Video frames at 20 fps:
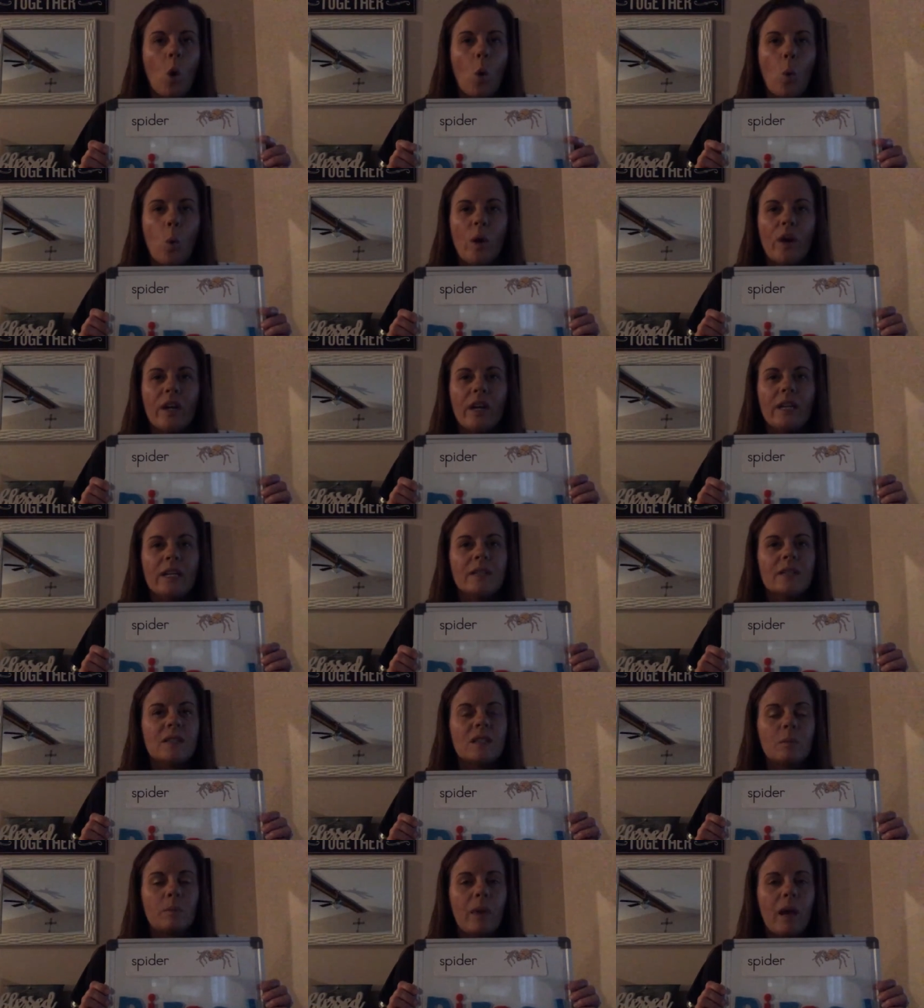We're going to
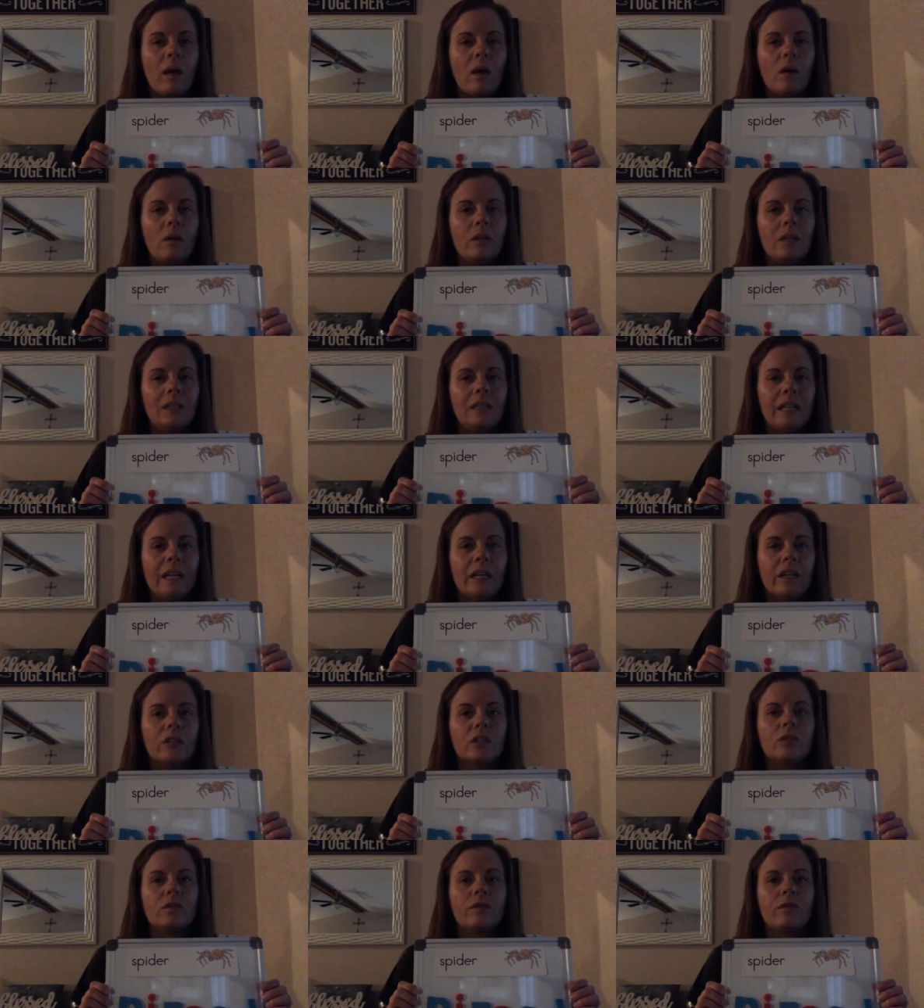spell the
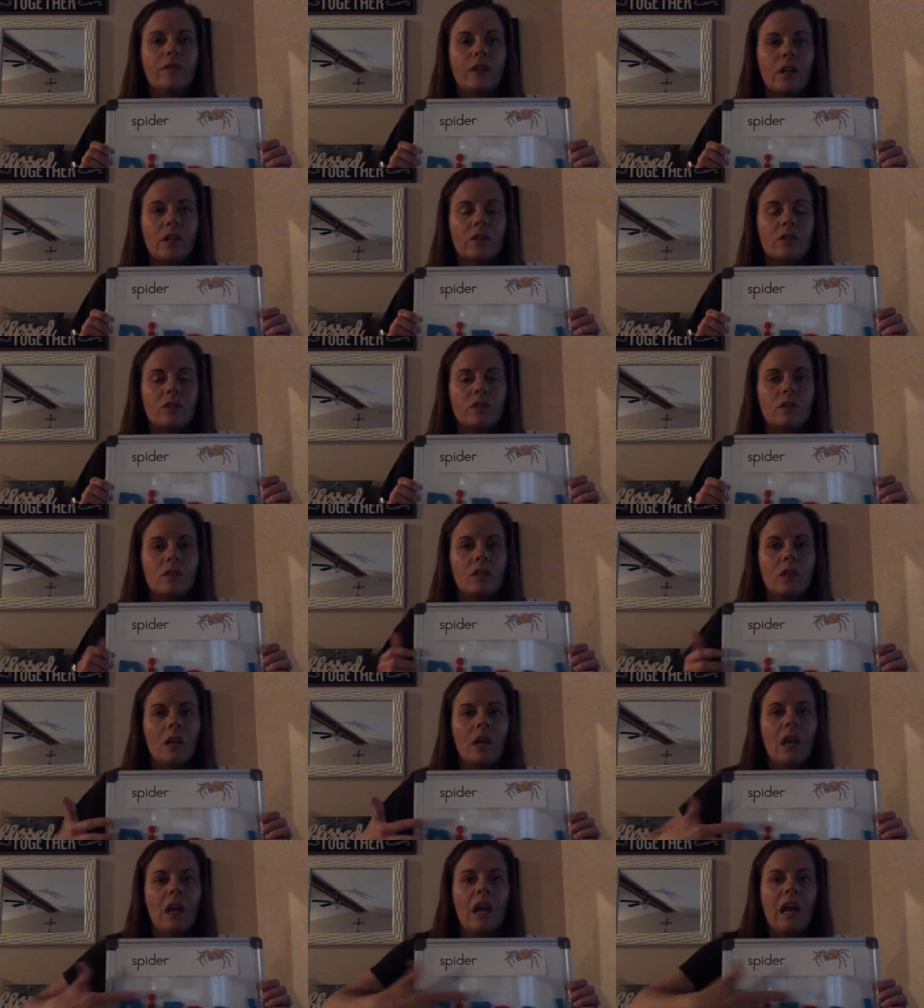letters first,
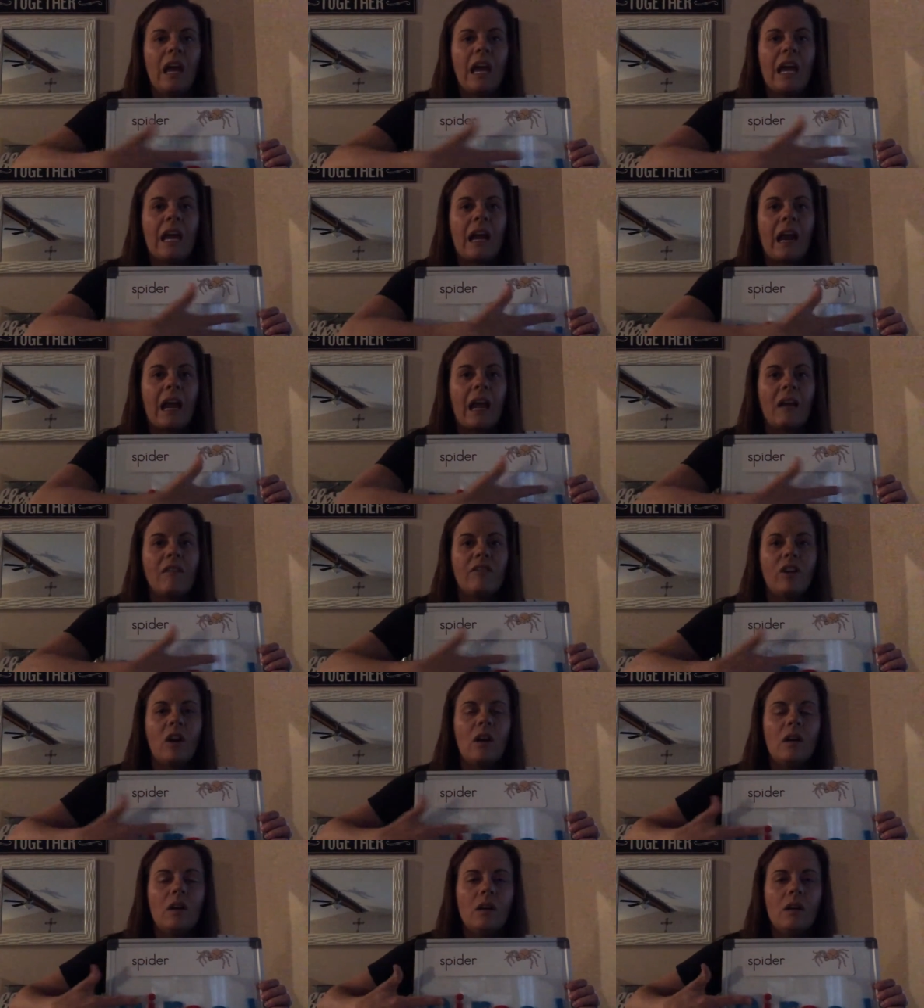and I have
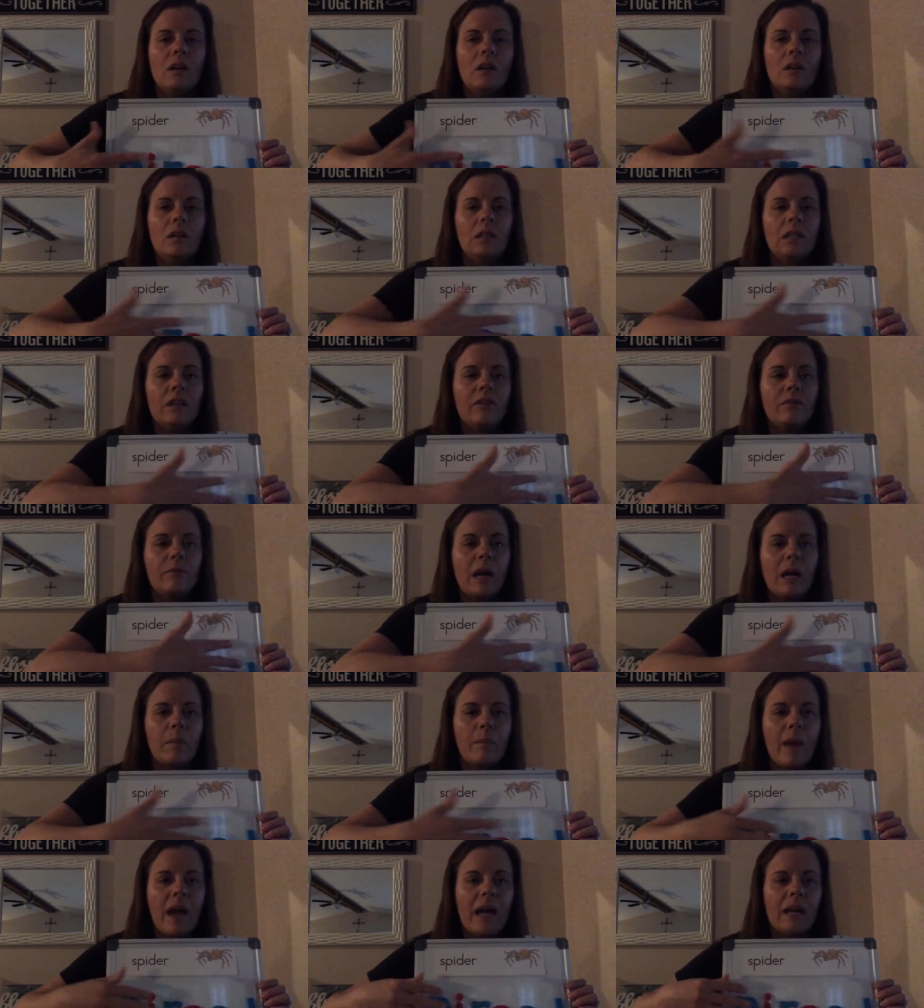all of
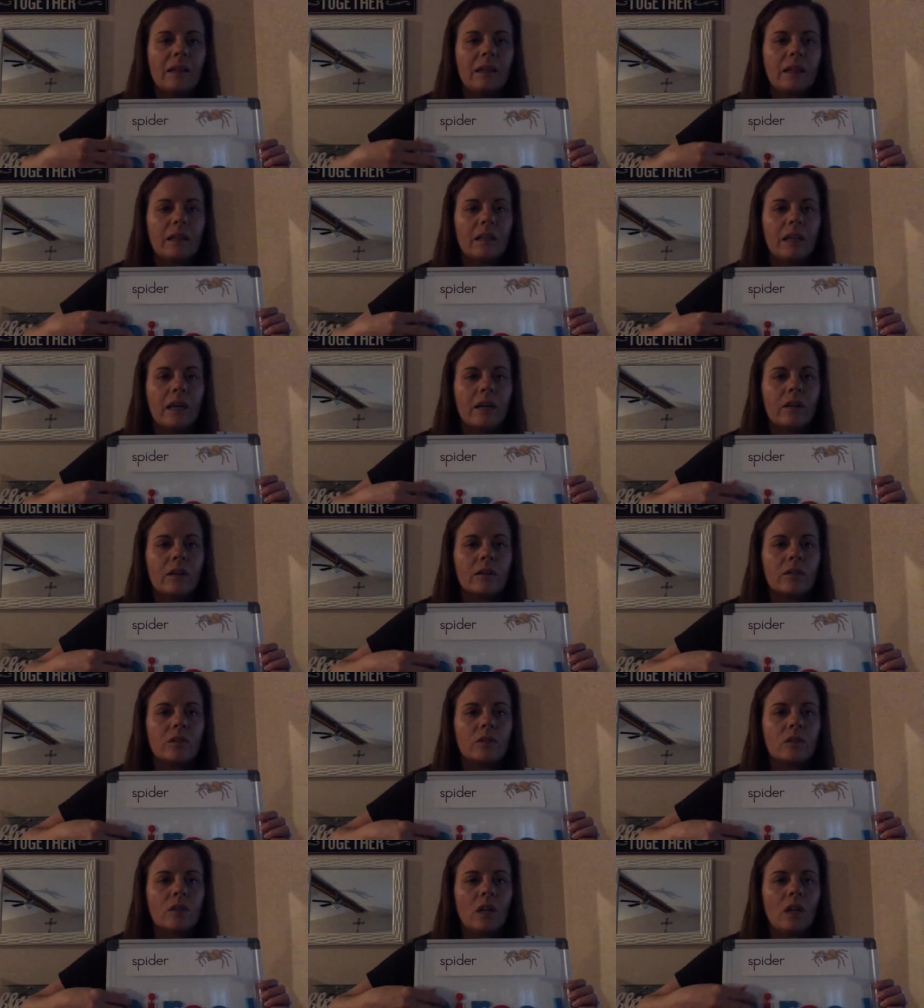my magnet
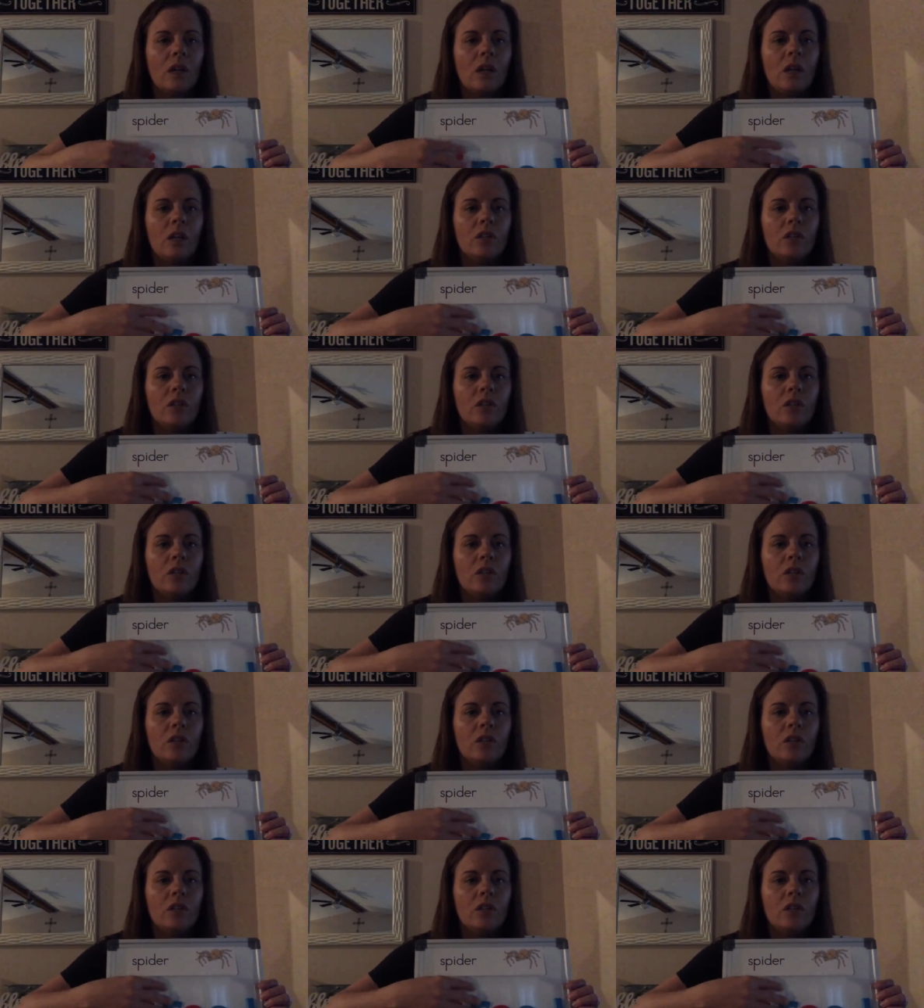letters